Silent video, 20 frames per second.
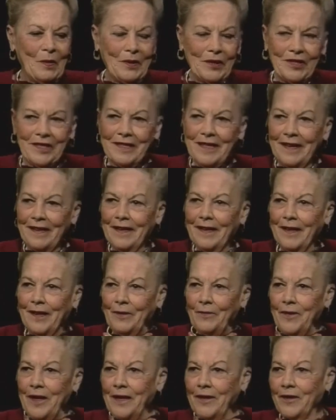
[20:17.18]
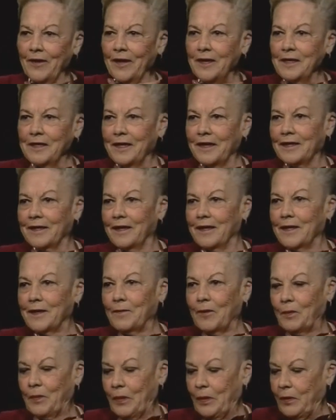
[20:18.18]
which is, I think, a rather
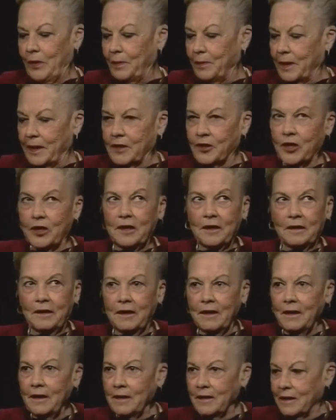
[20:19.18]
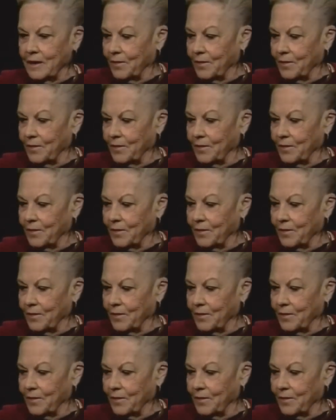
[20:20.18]
unsuccessful poem by John Keats.